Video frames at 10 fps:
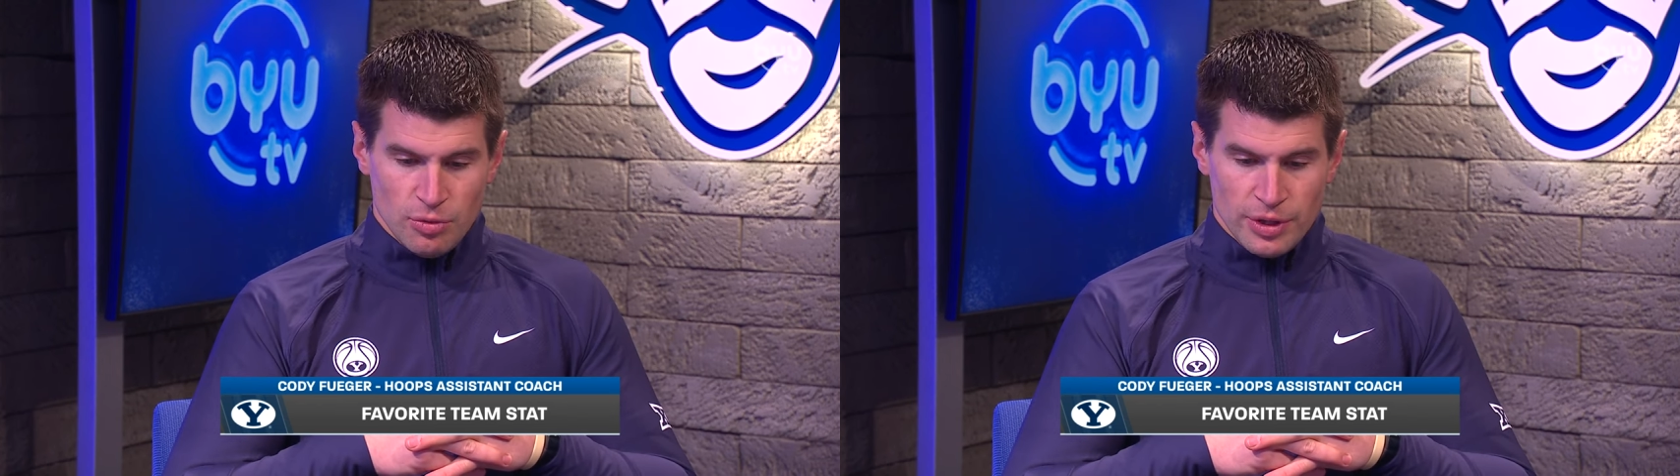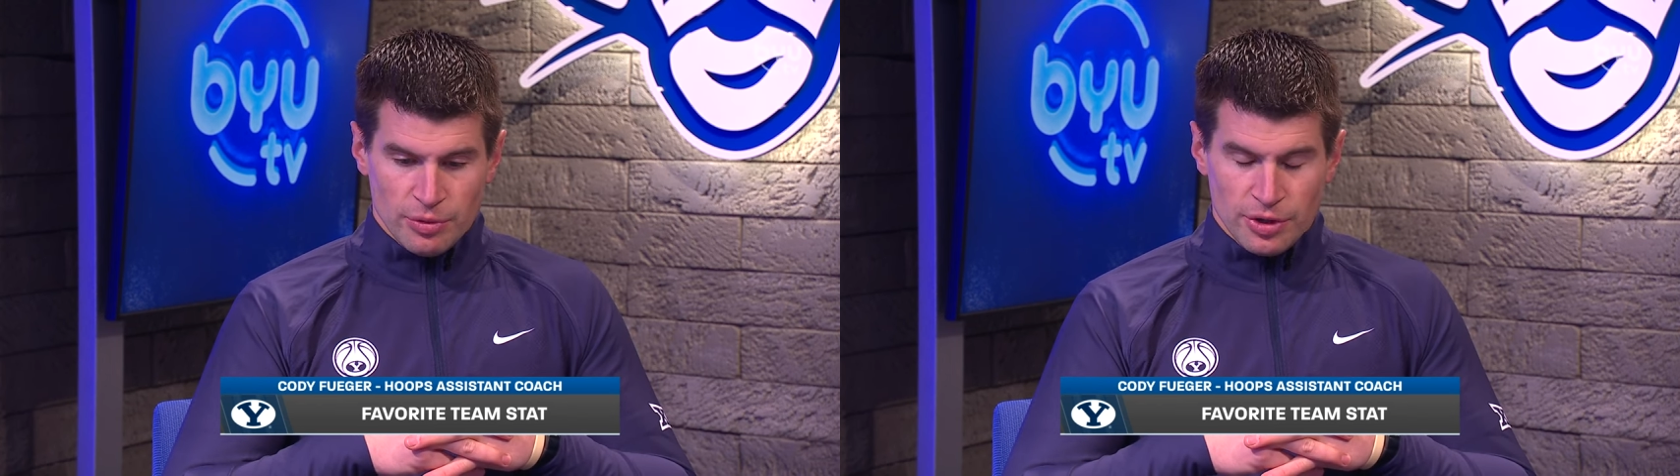
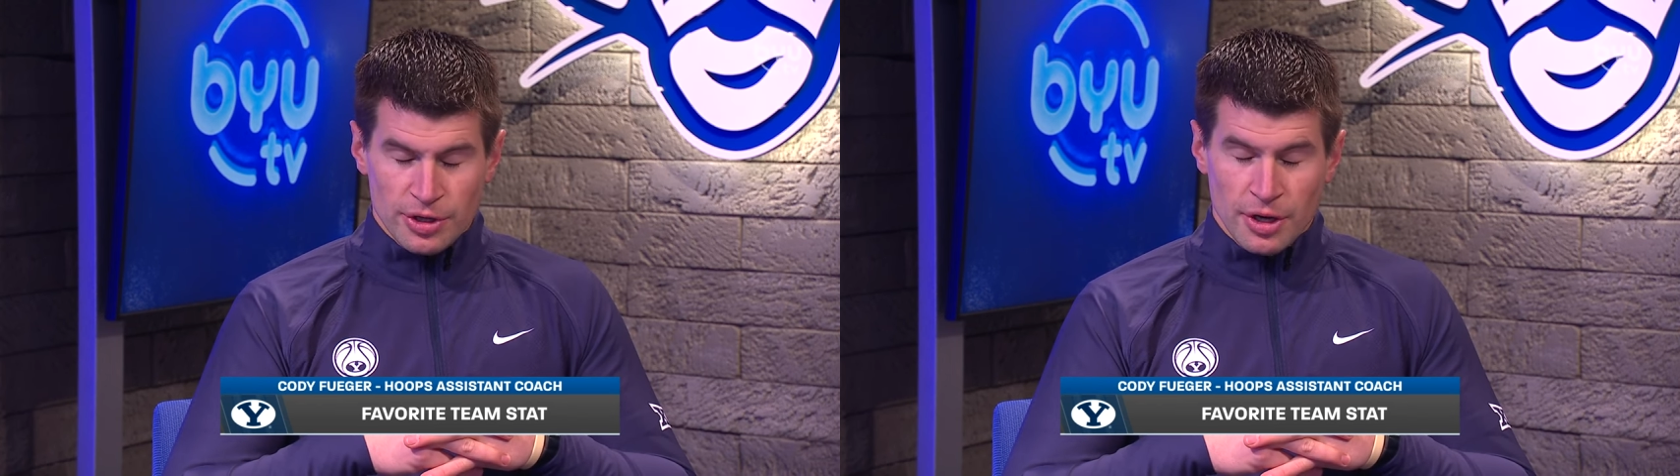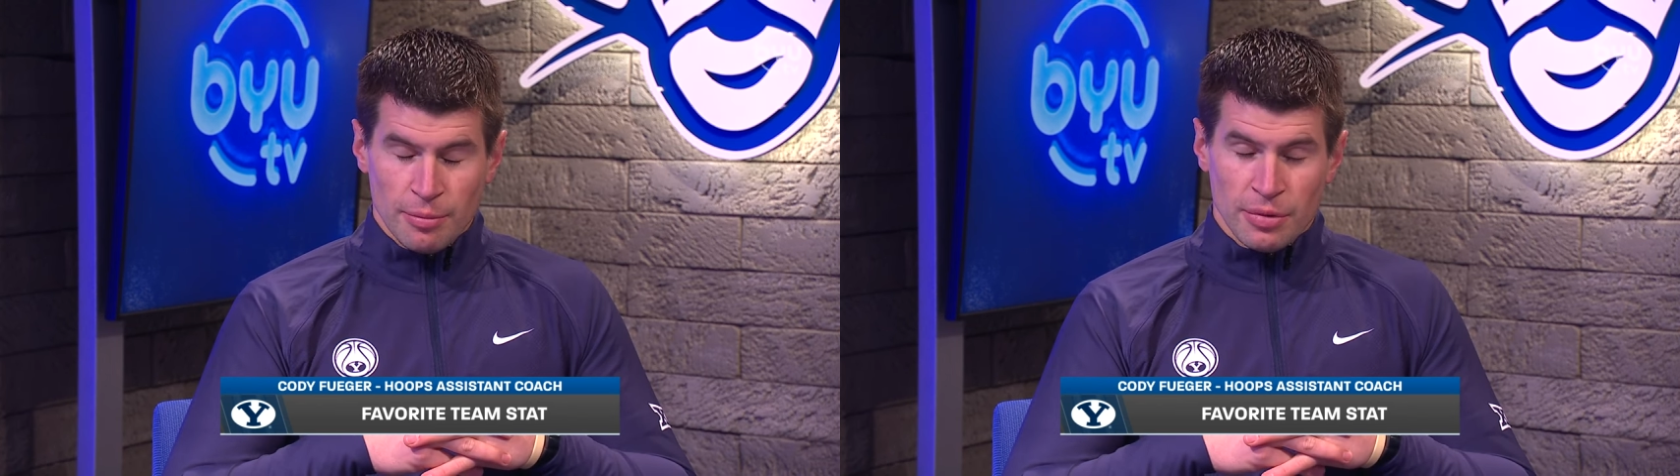we
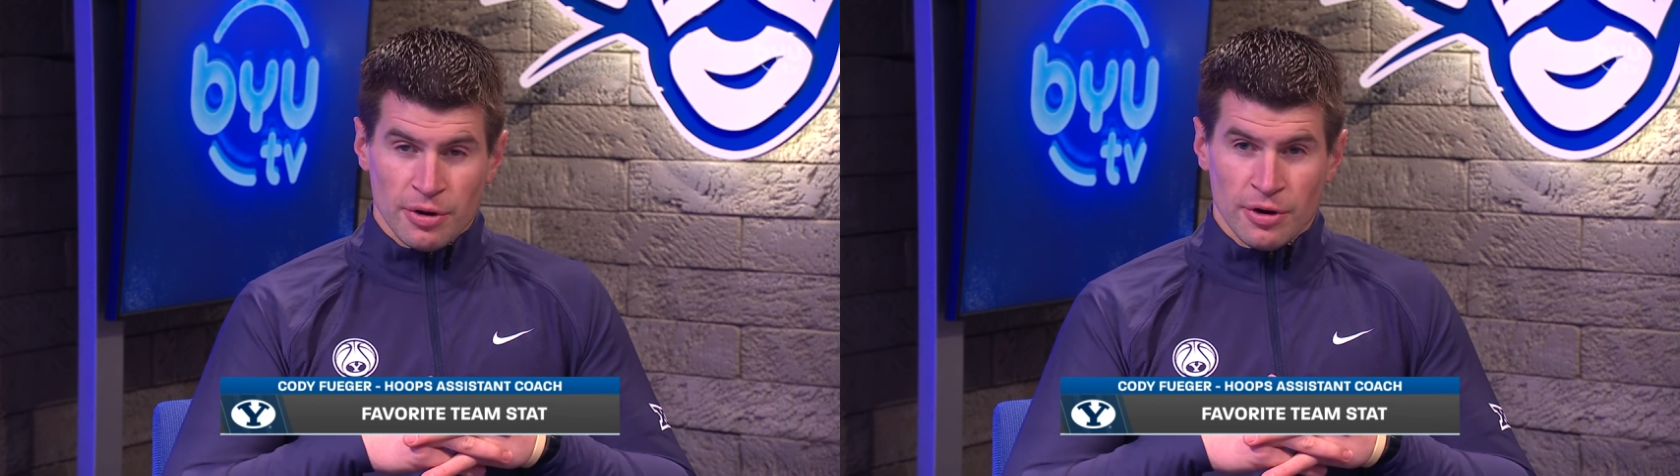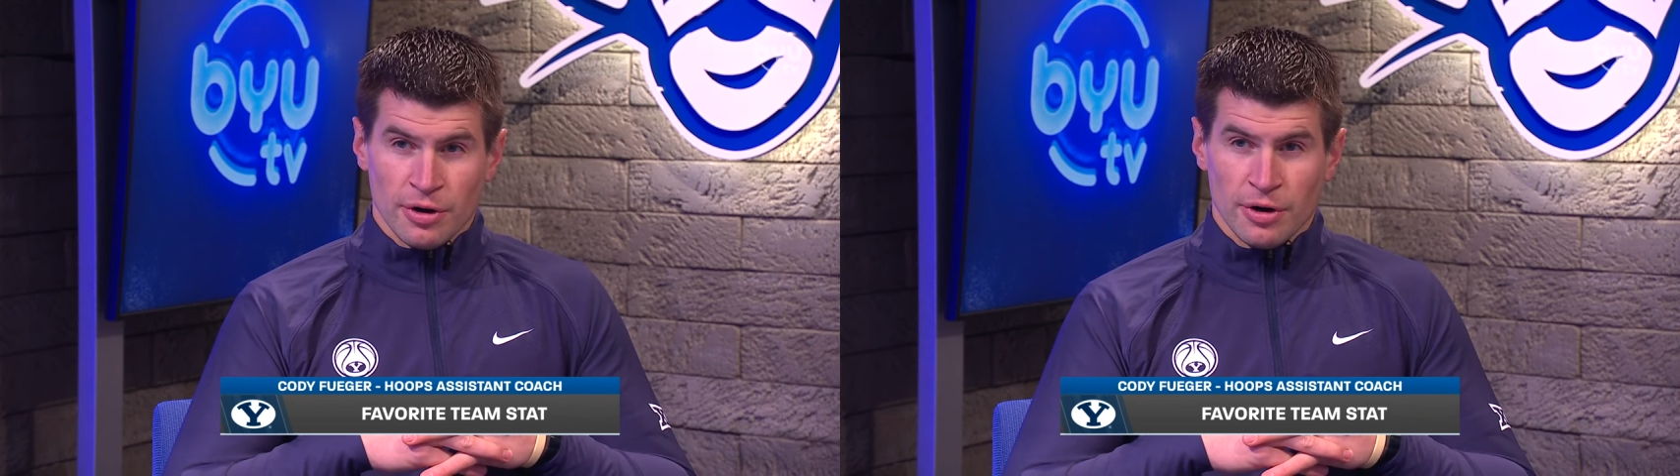were
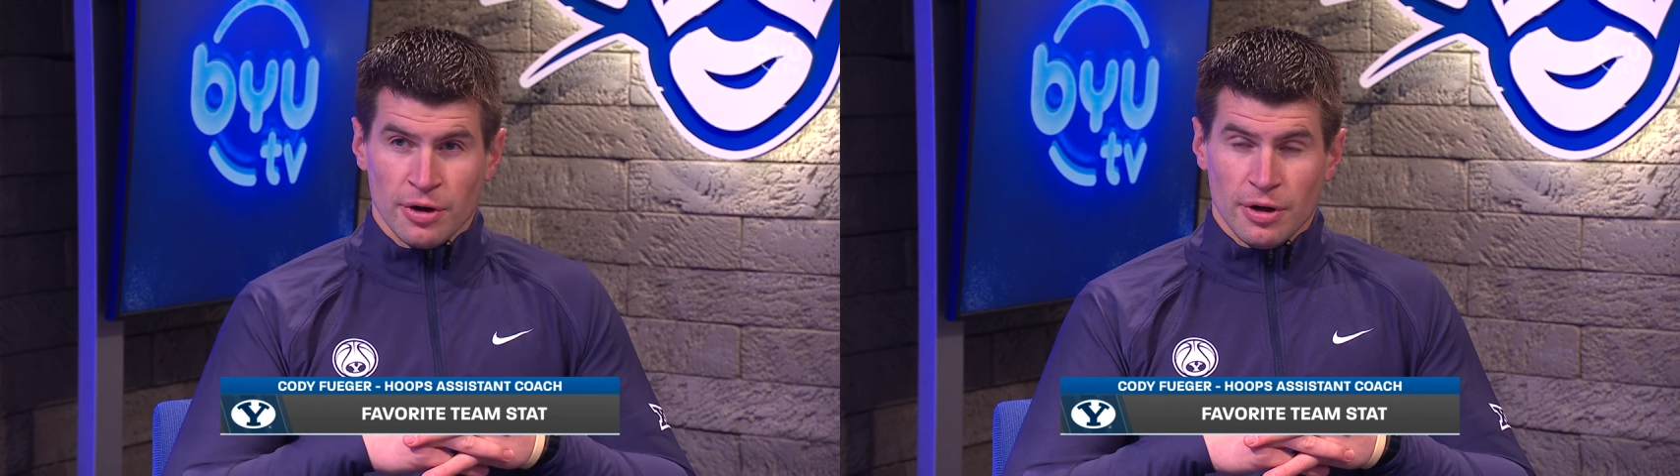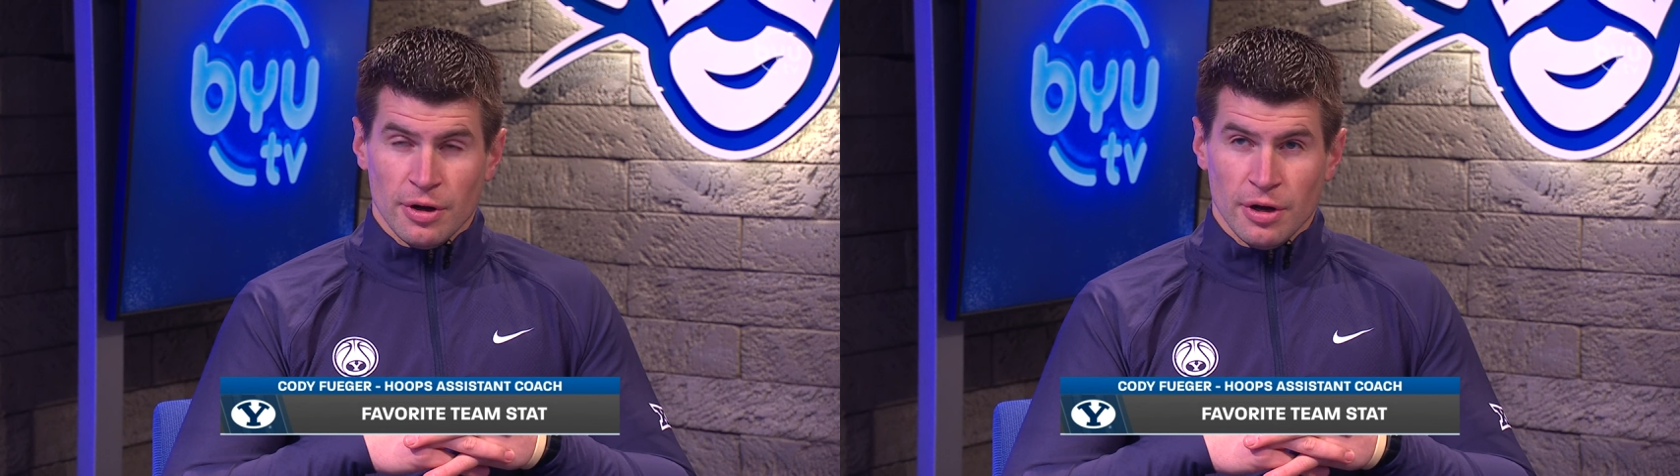number,